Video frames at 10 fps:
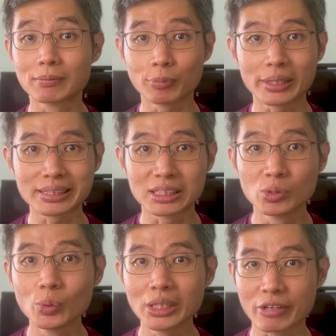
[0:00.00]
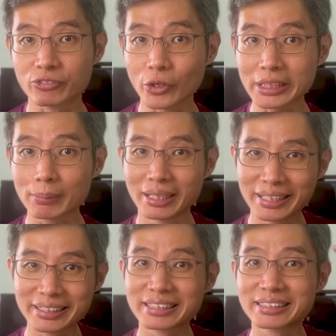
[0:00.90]
the prices would have gone up a
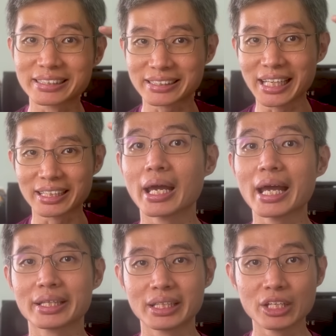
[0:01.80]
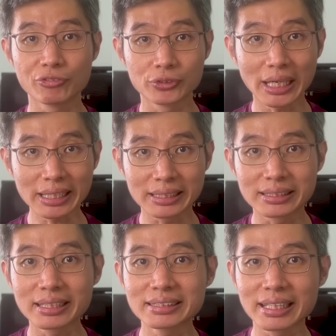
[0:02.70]
little since then. And if you dine at
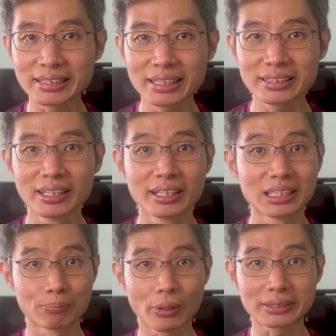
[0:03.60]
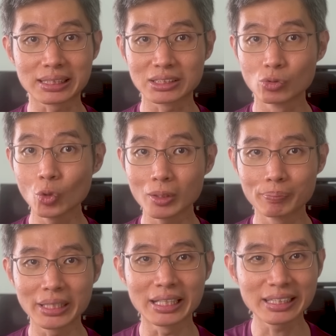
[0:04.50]
city centers, the prices would
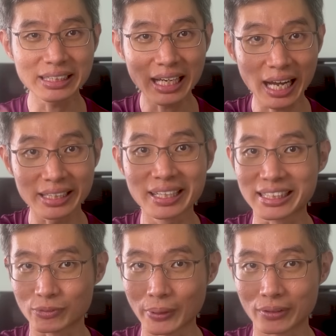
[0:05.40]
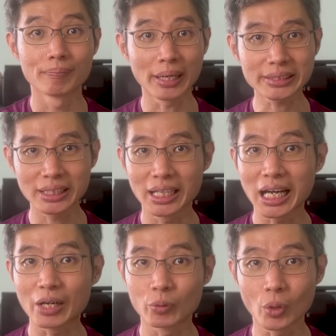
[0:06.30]
be a little higher as well. But
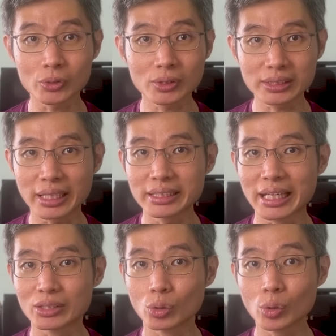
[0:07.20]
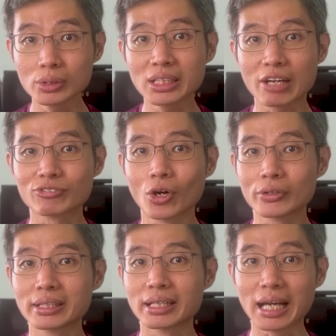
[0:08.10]
I would also say that you don't have to
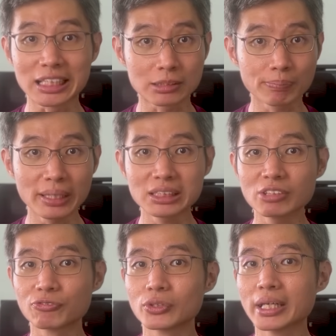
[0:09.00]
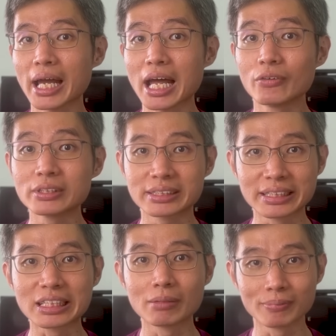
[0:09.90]
order expensive food every
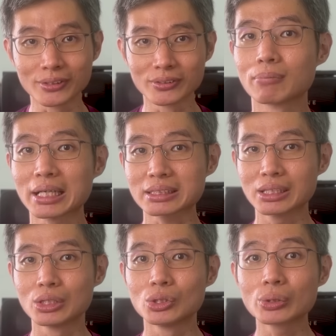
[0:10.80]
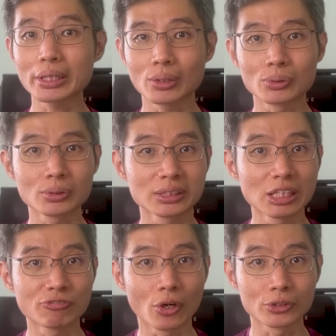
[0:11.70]
single meal. Plus, you can also
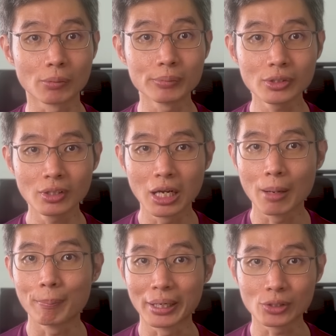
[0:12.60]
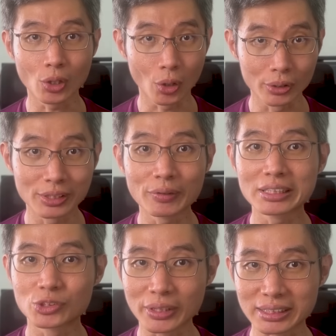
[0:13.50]
save on your meal by not
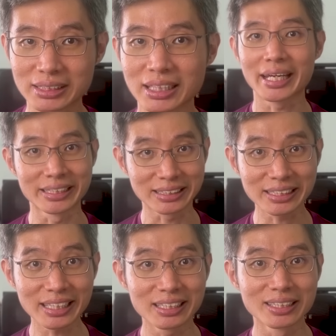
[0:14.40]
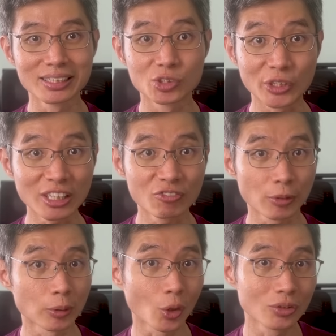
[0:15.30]
ordering drinks and instead drink
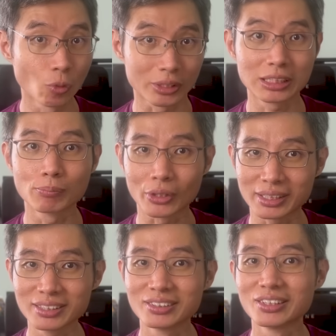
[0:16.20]
from your own water bottle